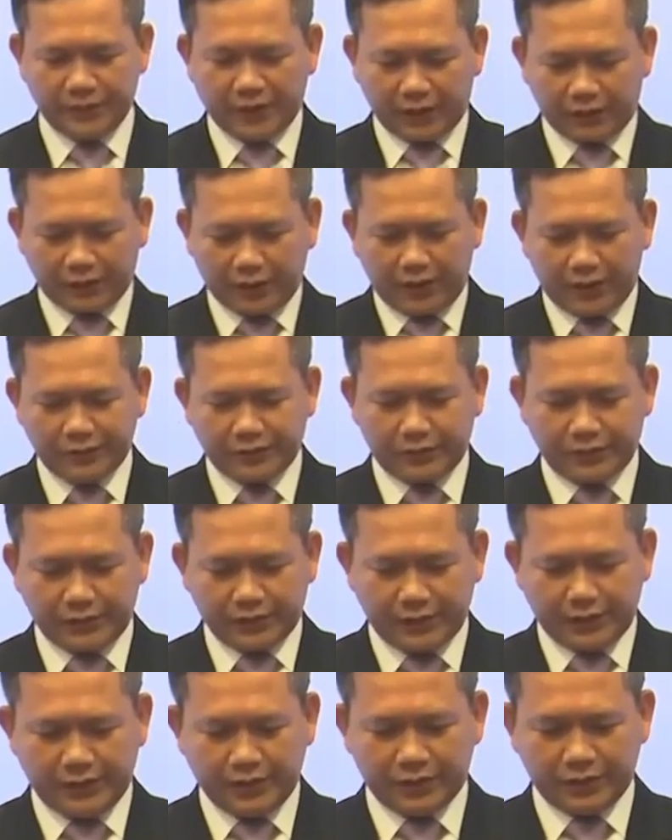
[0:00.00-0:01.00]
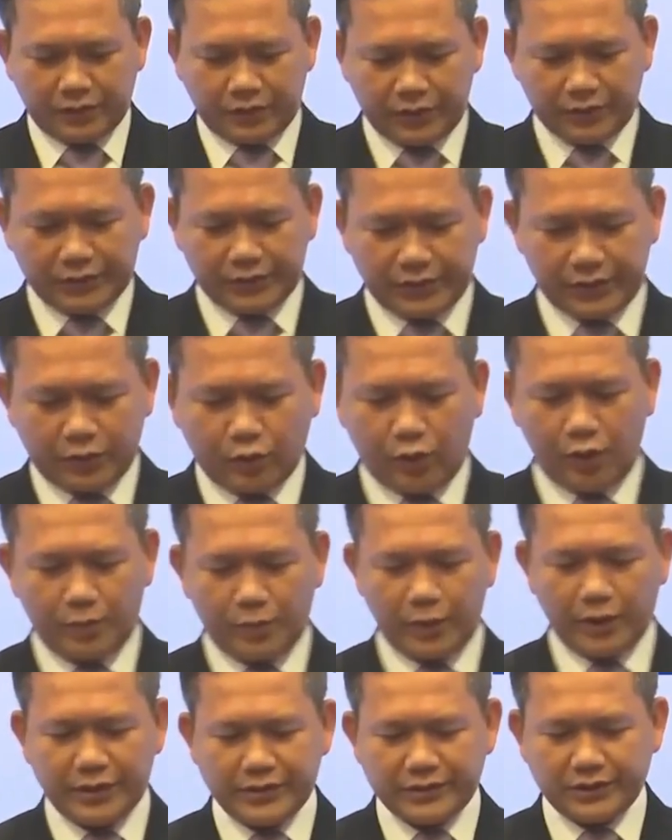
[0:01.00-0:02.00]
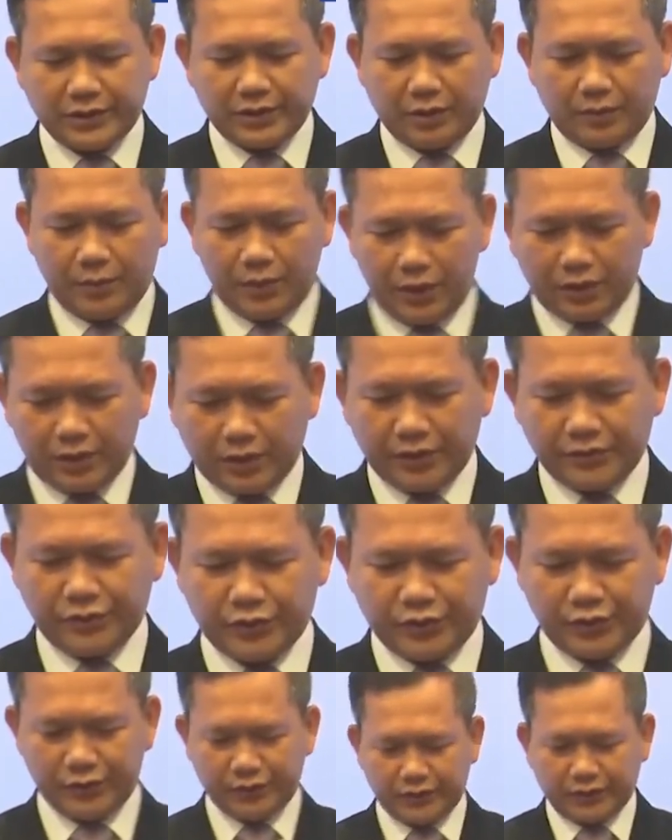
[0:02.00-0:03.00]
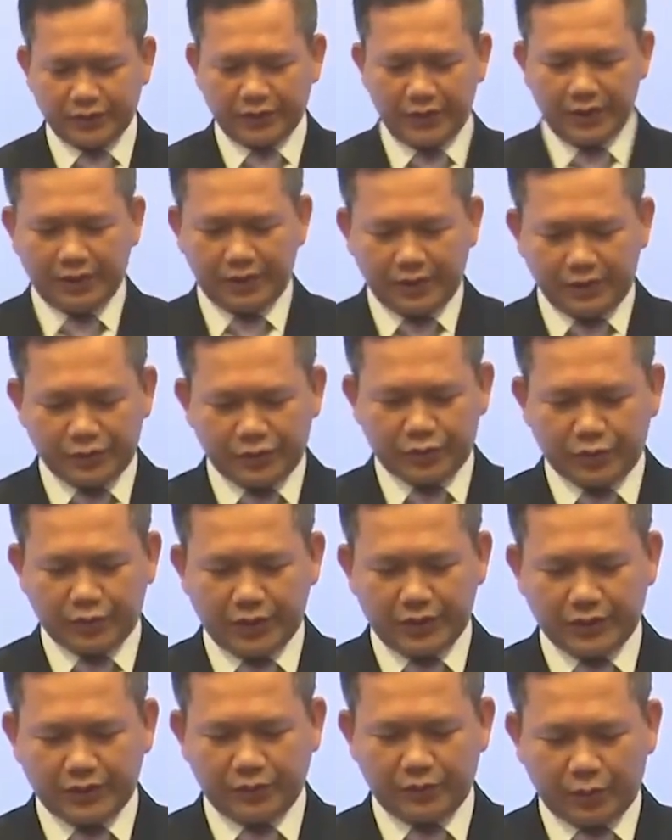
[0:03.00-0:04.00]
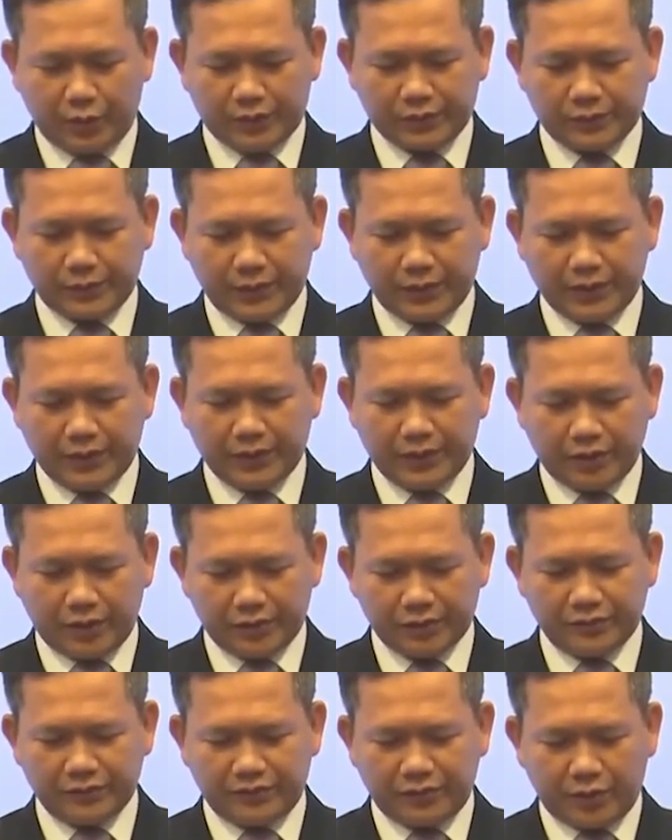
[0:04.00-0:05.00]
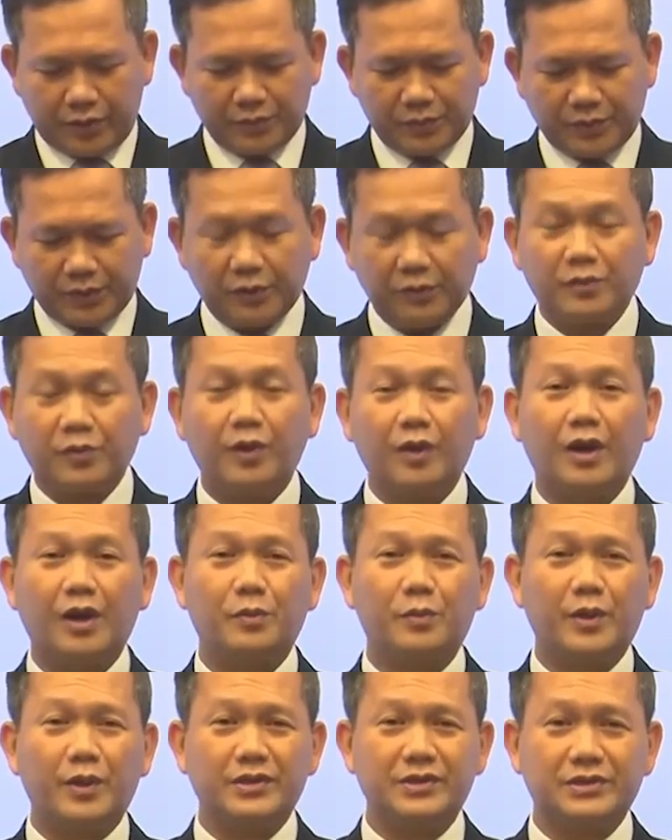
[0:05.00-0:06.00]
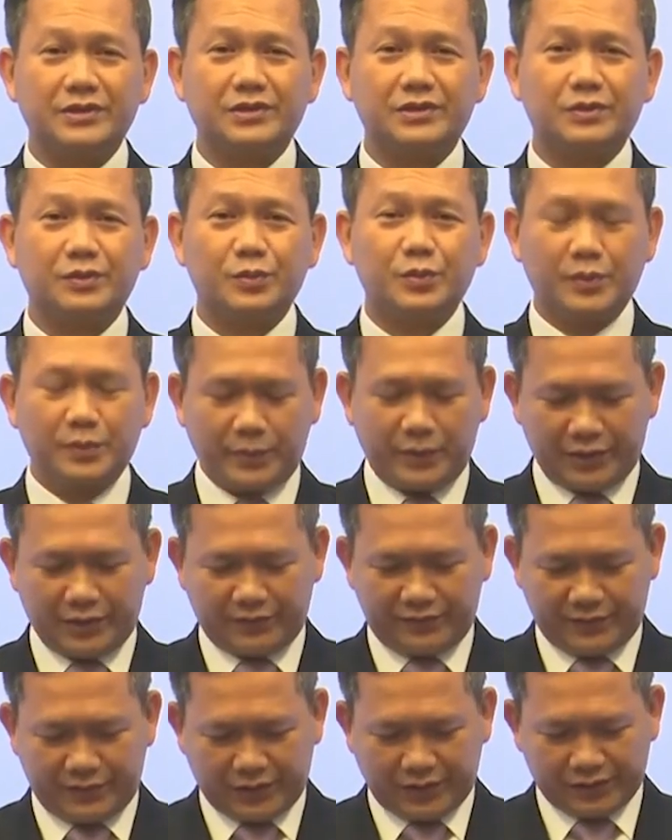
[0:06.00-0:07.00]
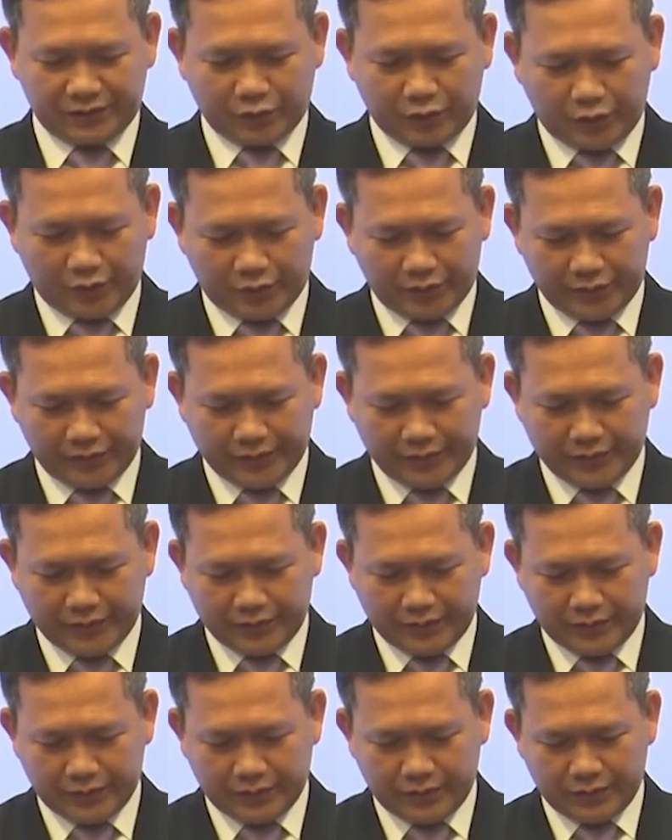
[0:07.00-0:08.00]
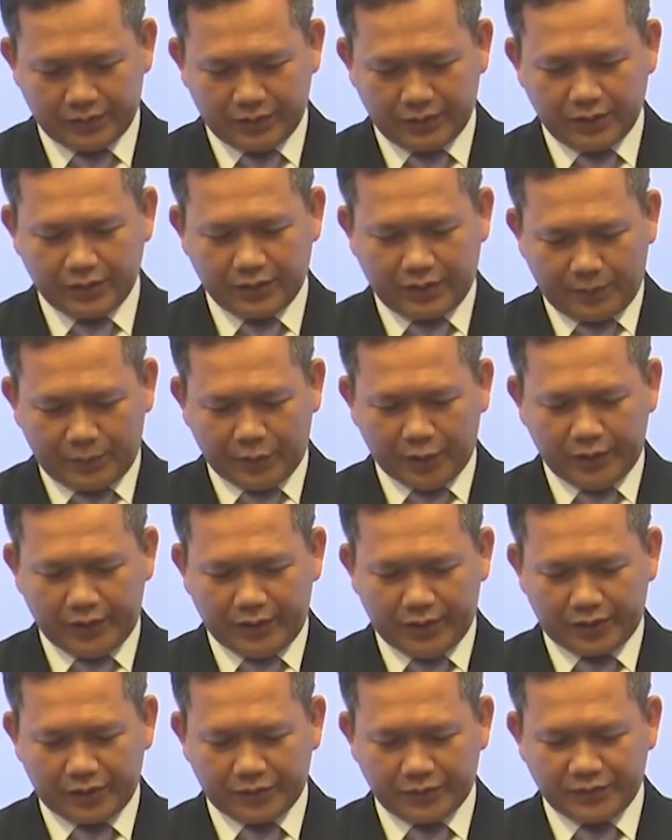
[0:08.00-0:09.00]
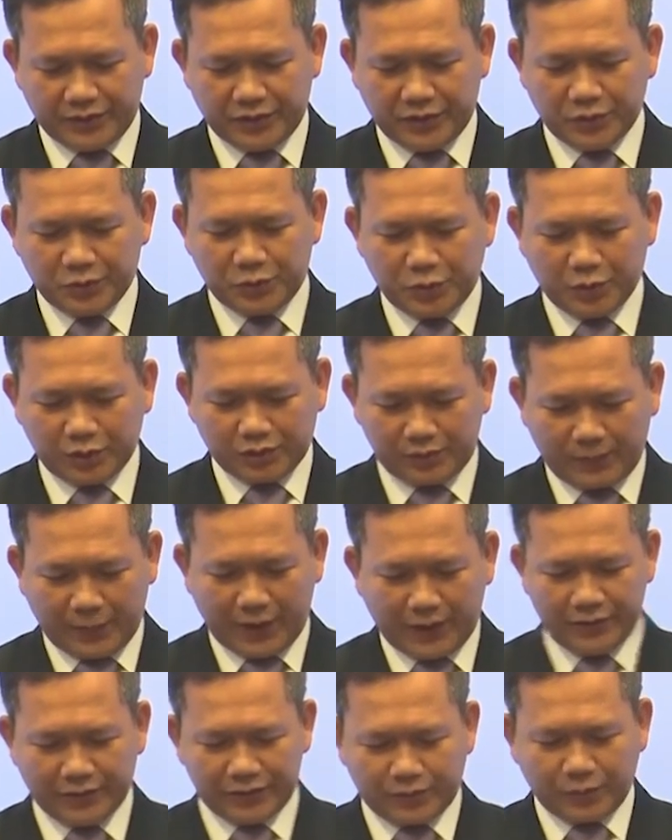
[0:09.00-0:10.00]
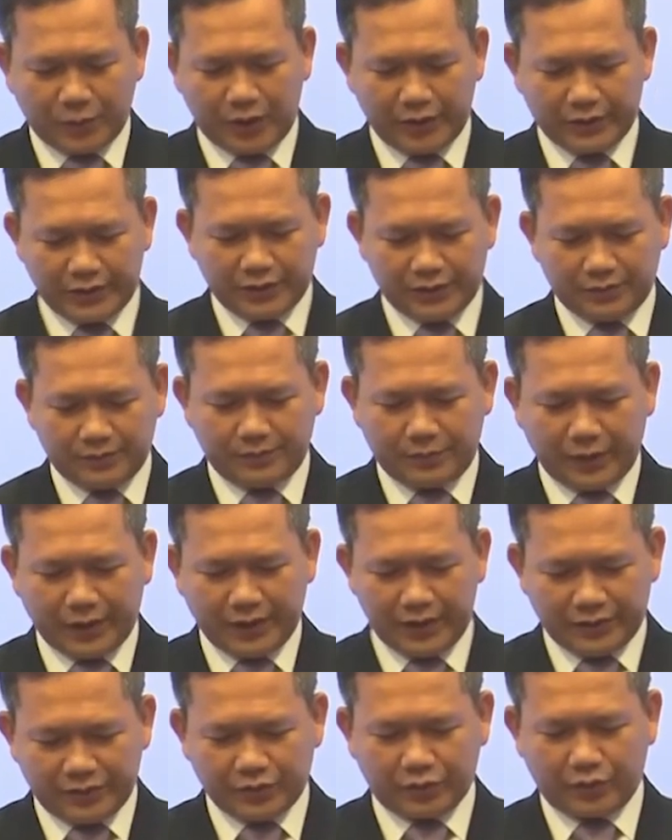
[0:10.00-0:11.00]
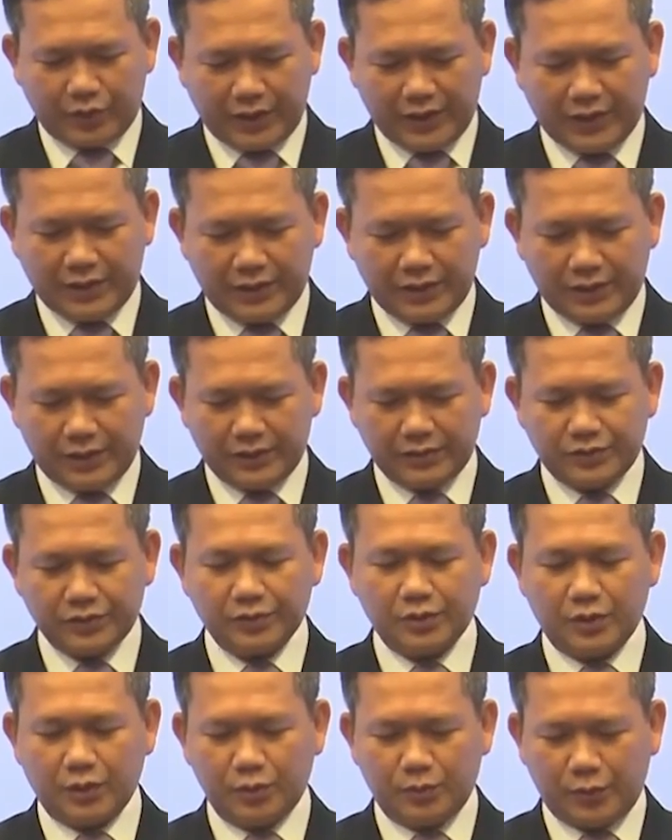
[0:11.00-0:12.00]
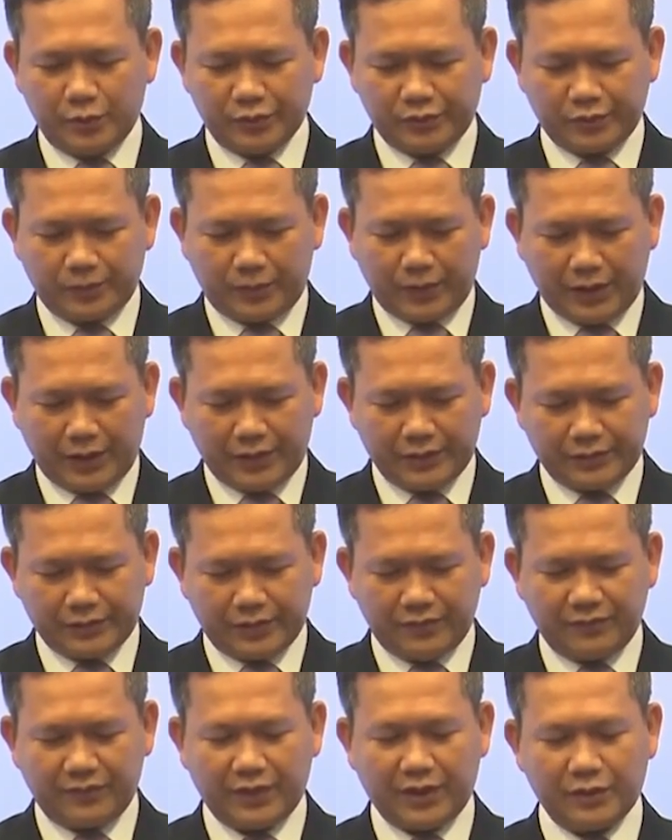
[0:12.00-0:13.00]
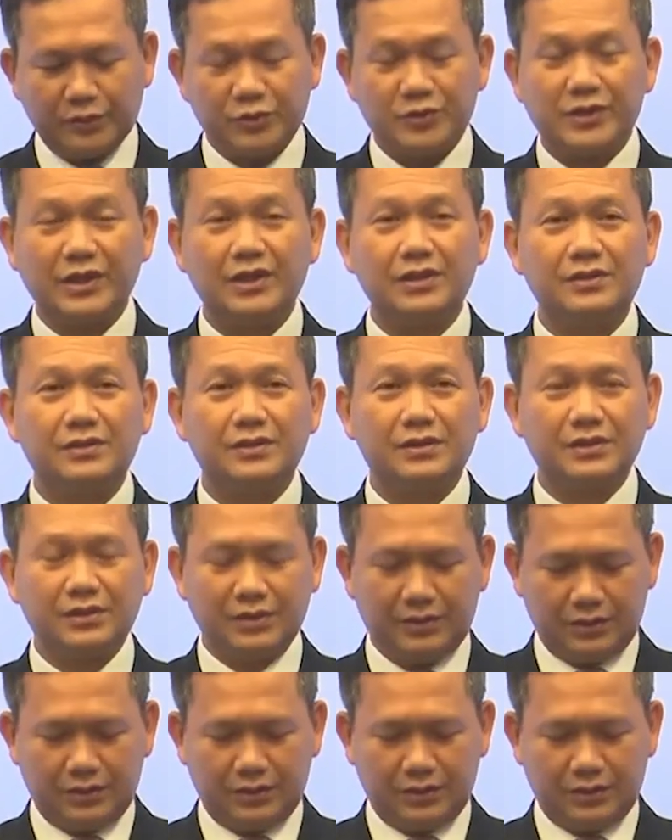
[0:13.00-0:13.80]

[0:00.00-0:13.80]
that constantly increasing cooperation among countries in trade, investment, and other forms of collaboration will benefit us all. Cambodia continues to expand its market by integrating into global supplies and value chains.